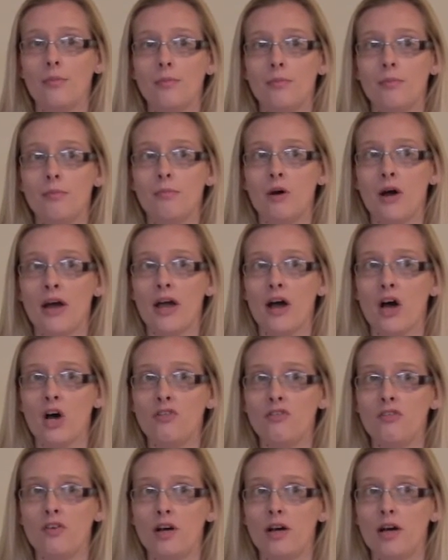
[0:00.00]
My
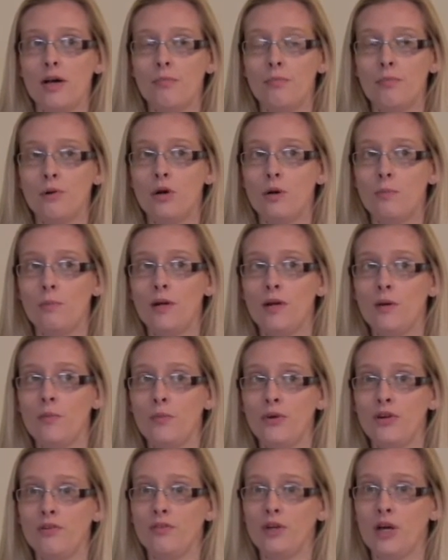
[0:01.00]
other problem
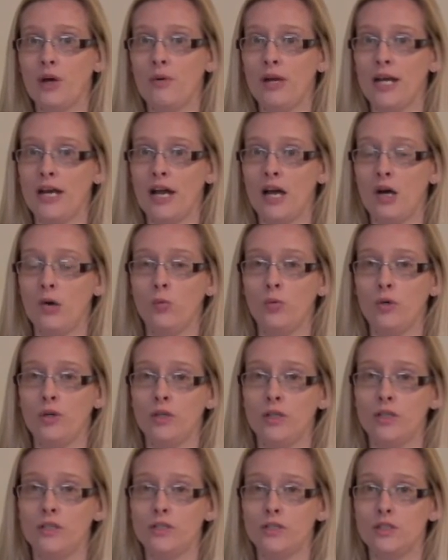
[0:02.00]
with going out
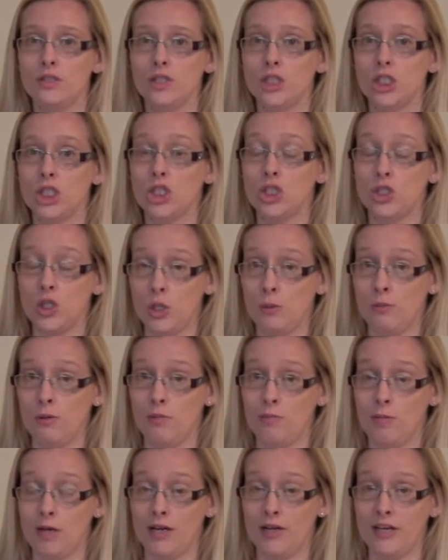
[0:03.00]
was
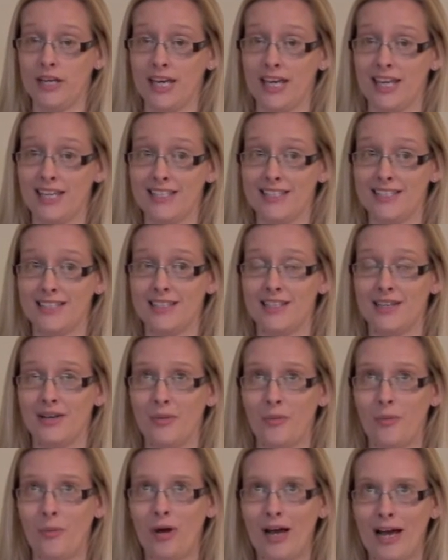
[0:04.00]
supermarkets.
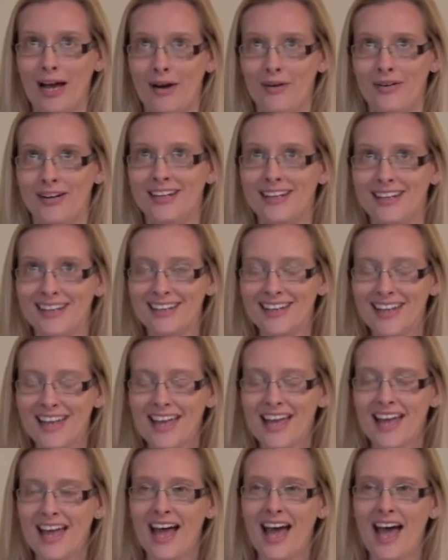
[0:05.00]
Wow.
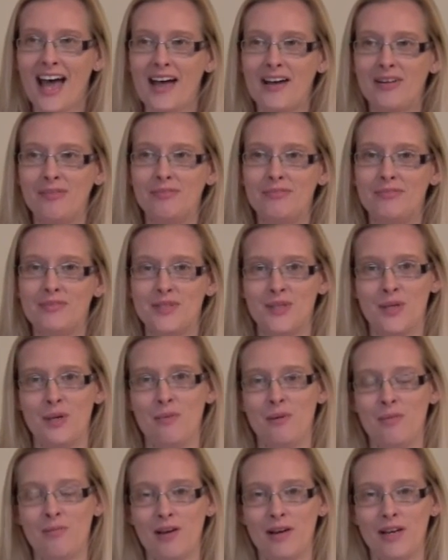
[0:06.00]

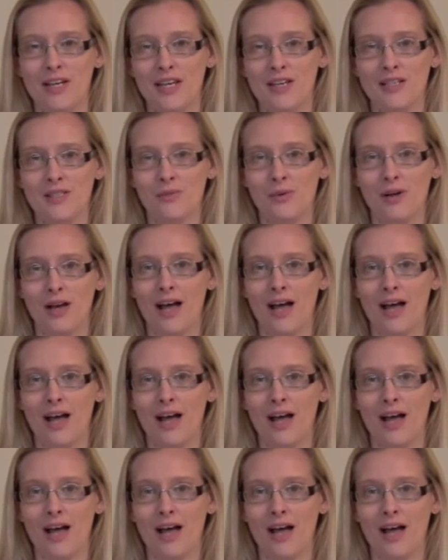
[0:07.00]
Supermarkets were